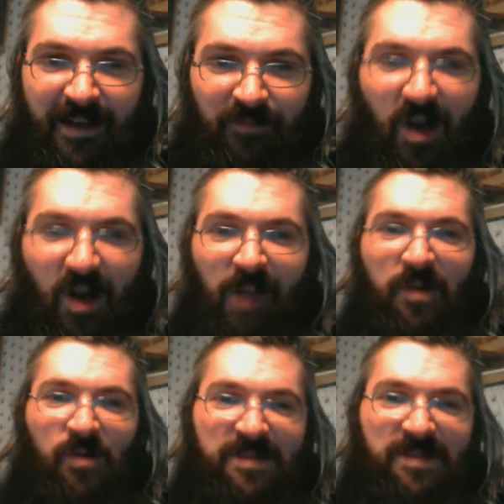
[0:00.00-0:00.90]
blog
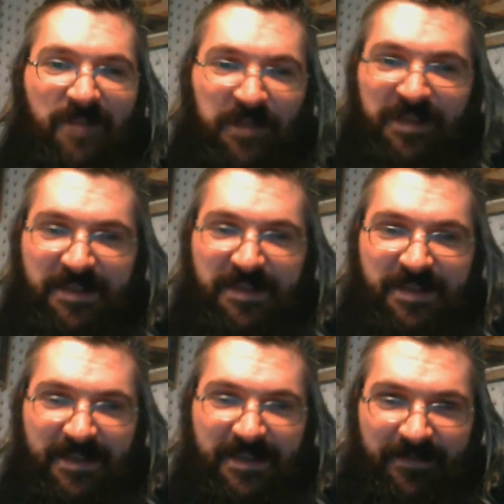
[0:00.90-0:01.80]
post about
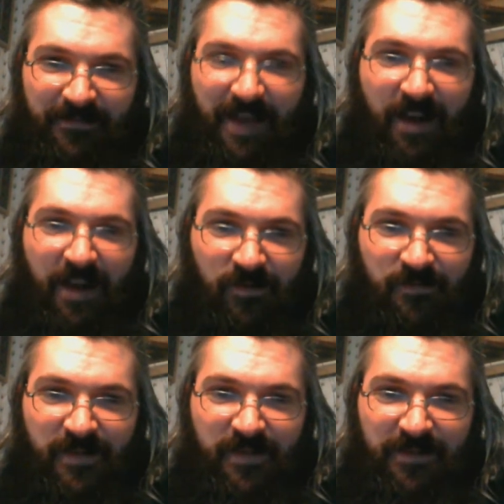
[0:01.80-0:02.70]
this and how
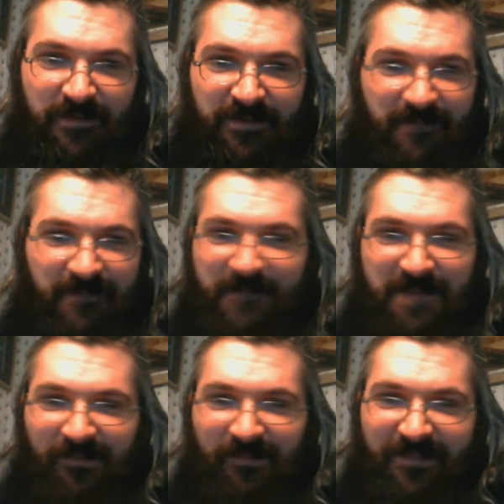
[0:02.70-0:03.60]

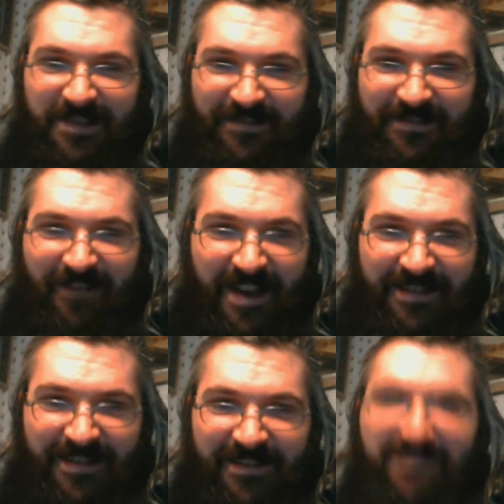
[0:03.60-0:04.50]
people are just trying
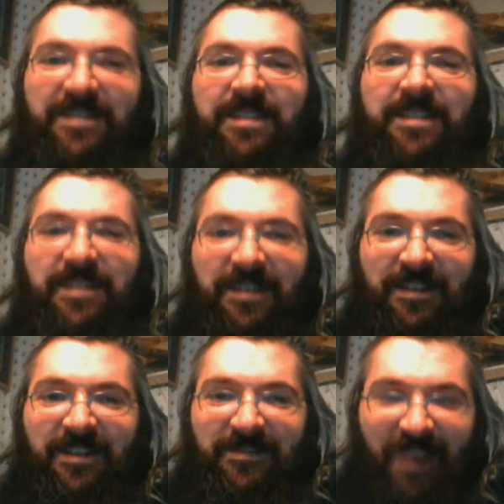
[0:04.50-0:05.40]

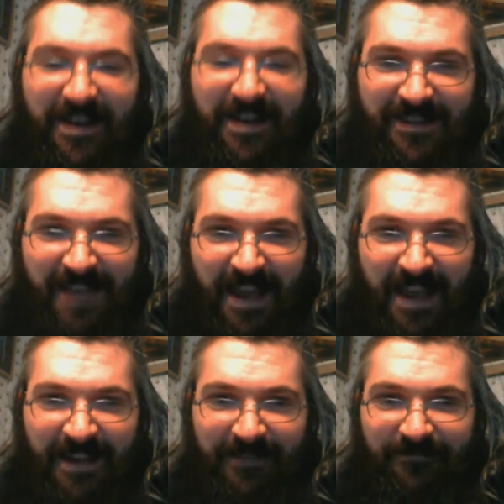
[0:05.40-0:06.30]
to
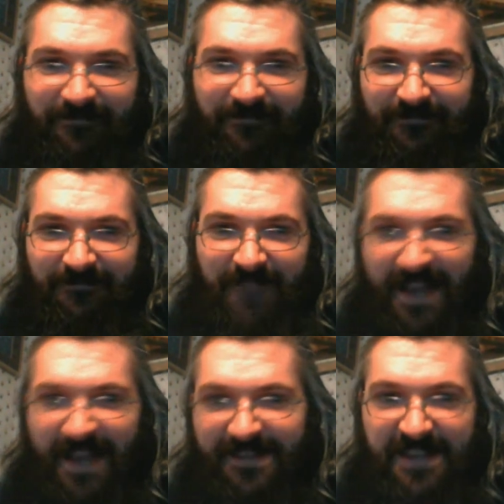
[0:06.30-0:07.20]
say
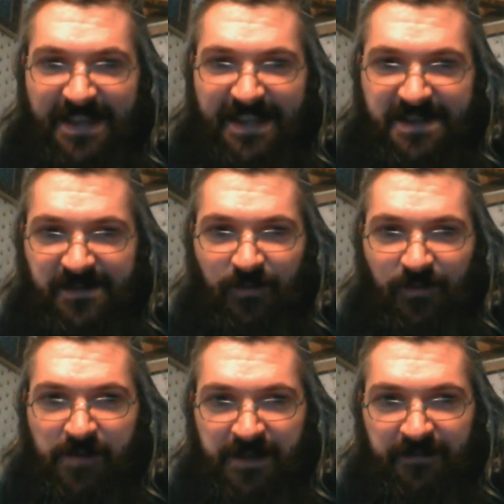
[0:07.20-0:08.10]
ST
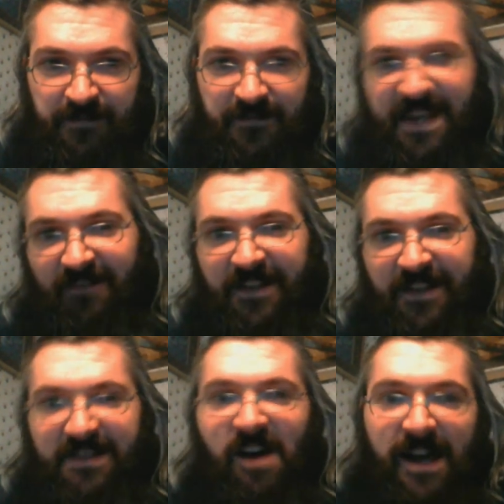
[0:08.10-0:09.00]
during
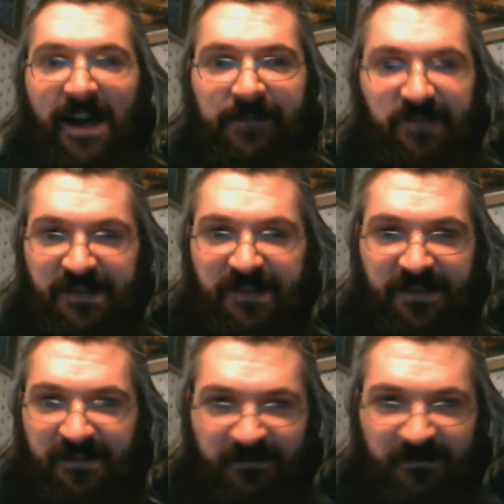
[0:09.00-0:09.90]
daylight time just
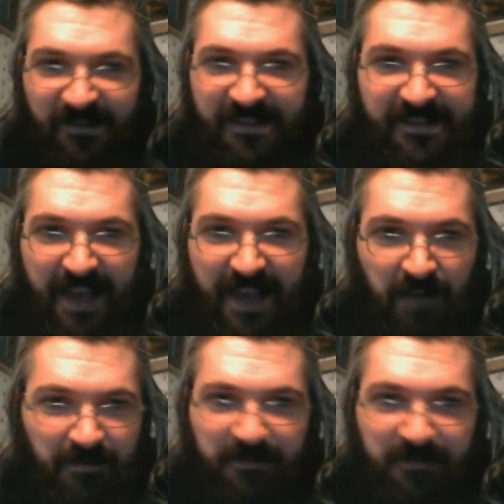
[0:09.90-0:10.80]
to
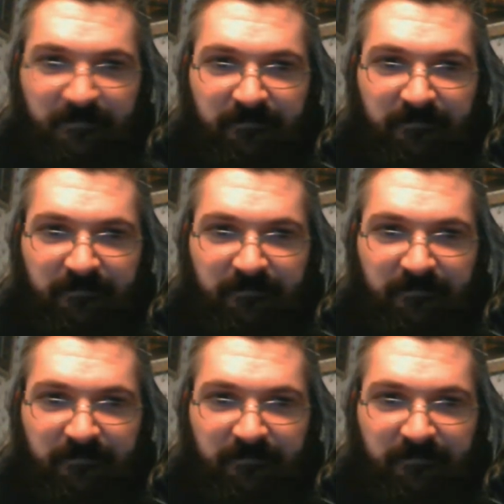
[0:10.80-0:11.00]
sound